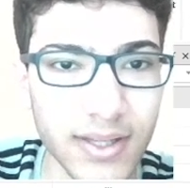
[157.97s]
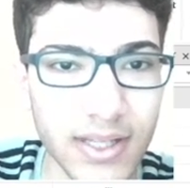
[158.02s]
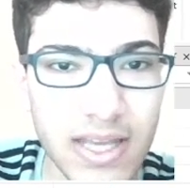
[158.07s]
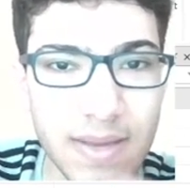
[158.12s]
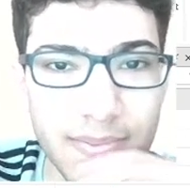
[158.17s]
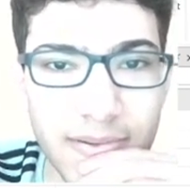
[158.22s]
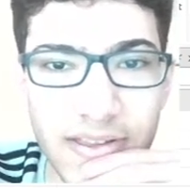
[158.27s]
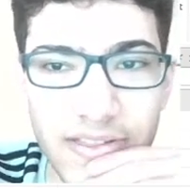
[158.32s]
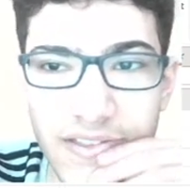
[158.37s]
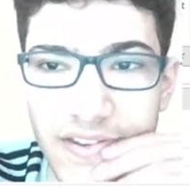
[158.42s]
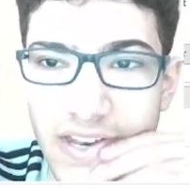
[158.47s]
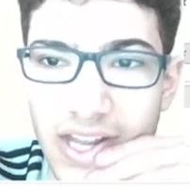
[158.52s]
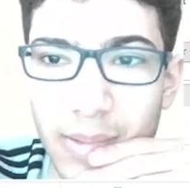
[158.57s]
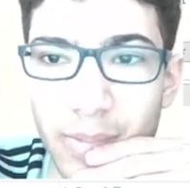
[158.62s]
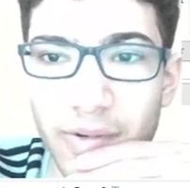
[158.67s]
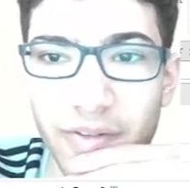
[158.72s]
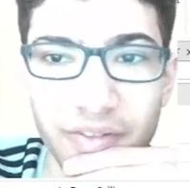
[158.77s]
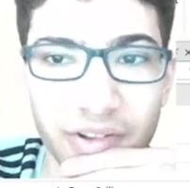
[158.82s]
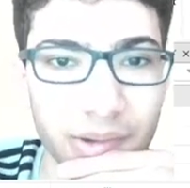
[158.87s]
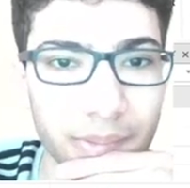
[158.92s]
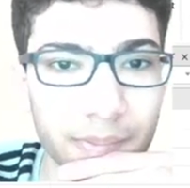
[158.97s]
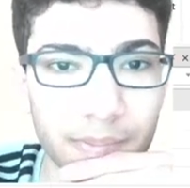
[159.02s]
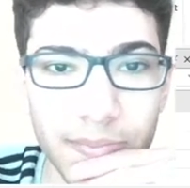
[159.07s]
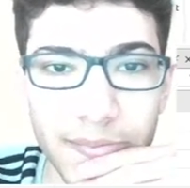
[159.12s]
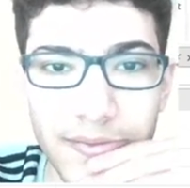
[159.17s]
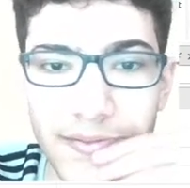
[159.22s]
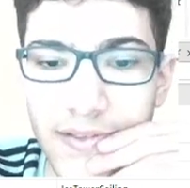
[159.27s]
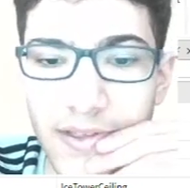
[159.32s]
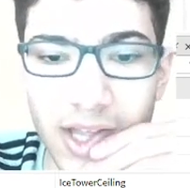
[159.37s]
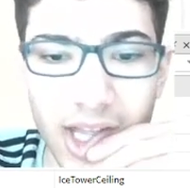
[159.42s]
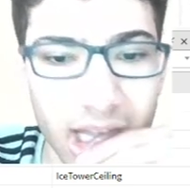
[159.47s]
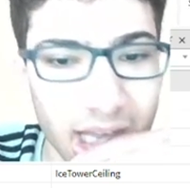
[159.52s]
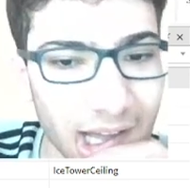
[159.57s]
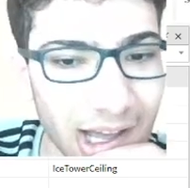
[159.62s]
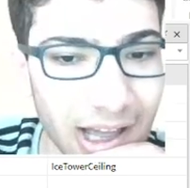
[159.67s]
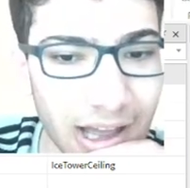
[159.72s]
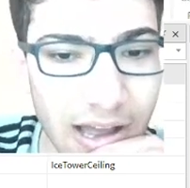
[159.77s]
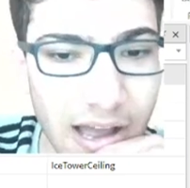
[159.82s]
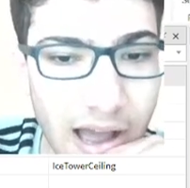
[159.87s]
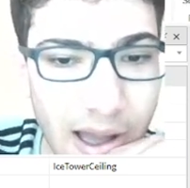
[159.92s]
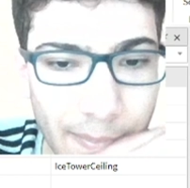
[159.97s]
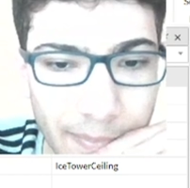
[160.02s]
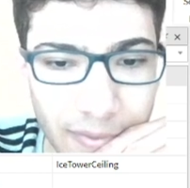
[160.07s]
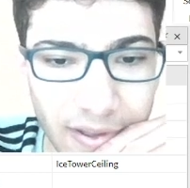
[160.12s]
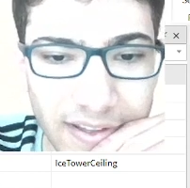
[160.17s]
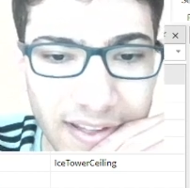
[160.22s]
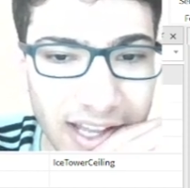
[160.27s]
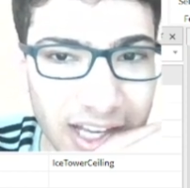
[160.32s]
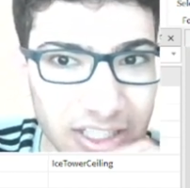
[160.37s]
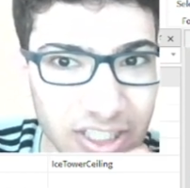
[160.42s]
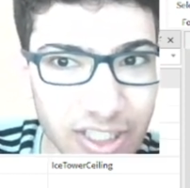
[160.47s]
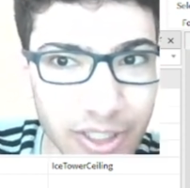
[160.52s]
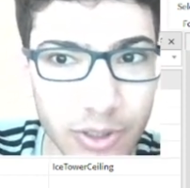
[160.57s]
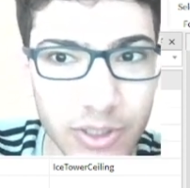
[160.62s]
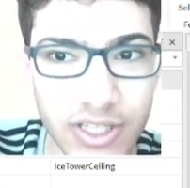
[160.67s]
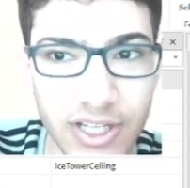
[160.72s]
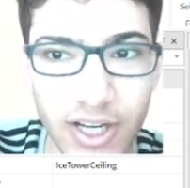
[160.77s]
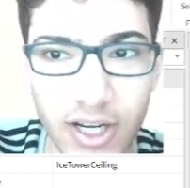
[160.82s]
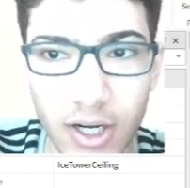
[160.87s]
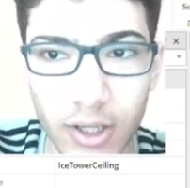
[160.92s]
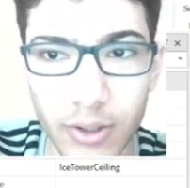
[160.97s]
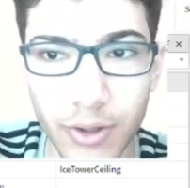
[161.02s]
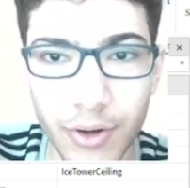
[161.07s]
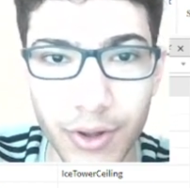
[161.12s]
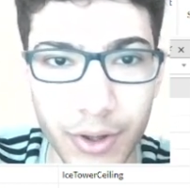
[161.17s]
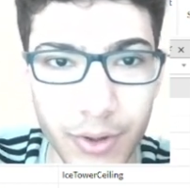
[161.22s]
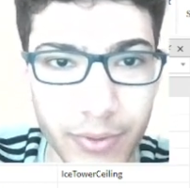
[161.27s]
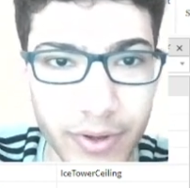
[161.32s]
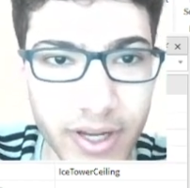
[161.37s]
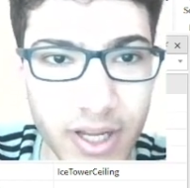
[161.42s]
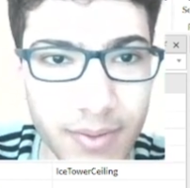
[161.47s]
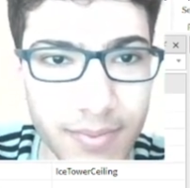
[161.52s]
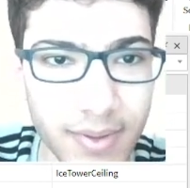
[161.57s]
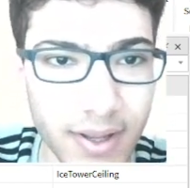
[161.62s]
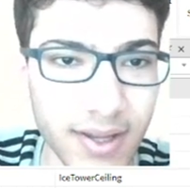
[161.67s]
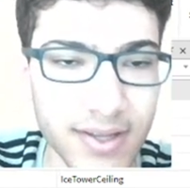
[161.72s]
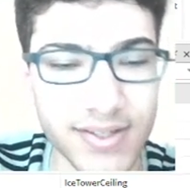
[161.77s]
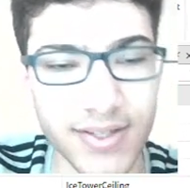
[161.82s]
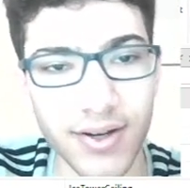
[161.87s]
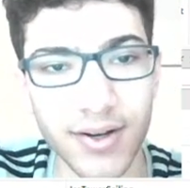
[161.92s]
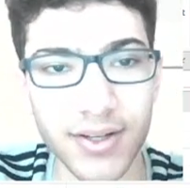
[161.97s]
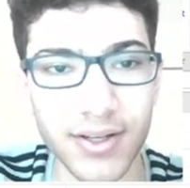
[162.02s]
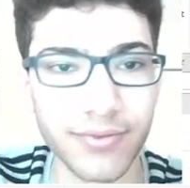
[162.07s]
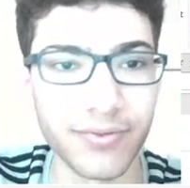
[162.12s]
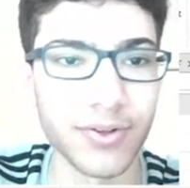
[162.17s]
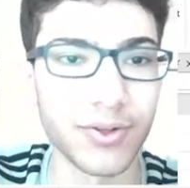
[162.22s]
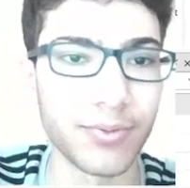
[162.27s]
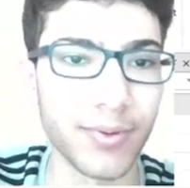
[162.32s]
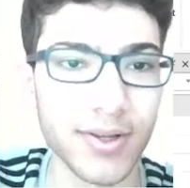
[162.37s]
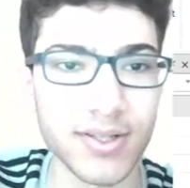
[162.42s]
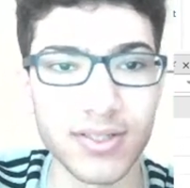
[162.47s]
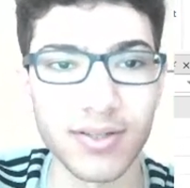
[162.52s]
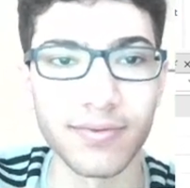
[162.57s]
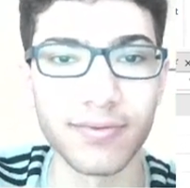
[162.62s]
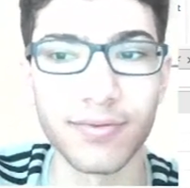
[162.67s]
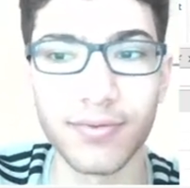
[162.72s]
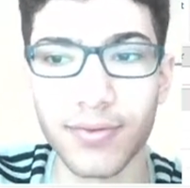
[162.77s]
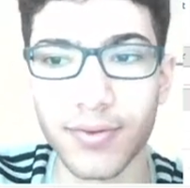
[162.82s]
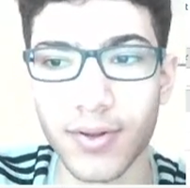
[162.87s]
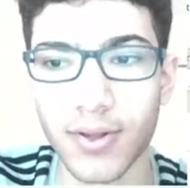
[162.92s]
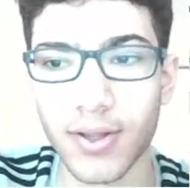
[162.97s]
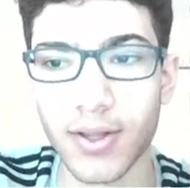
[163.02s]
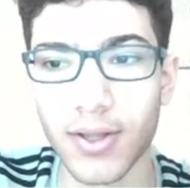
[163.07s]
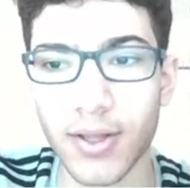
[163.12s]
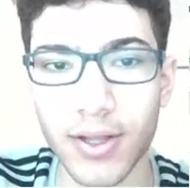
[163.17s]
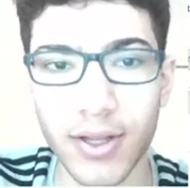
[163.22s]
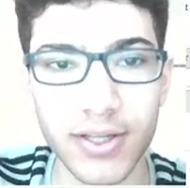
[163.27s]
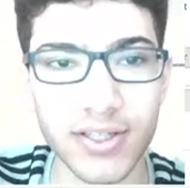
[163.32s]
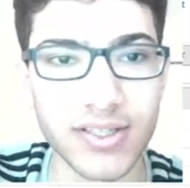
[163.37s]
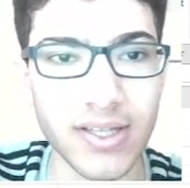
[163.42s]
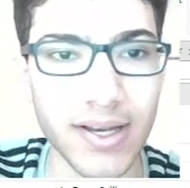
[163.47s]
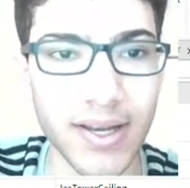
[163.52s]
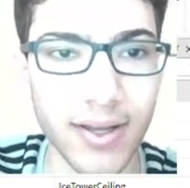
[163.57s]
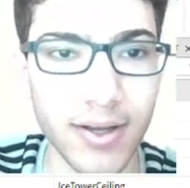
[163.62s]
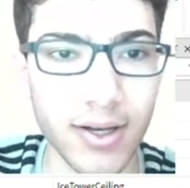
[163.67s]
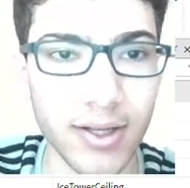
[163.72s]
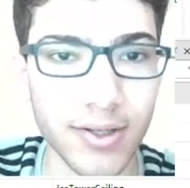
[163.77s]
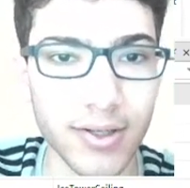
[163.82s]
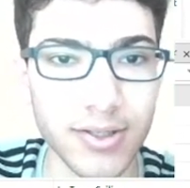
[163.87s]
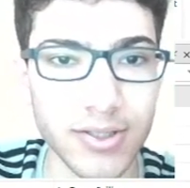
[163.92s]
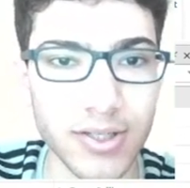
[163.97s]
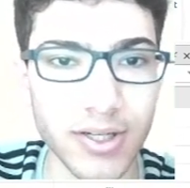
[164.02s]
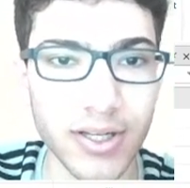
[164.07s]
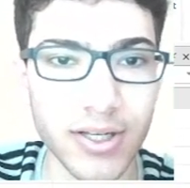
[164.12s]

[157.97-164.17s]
keeping the name of them. I'm not actually using color 3 because there are different ways of setting colors.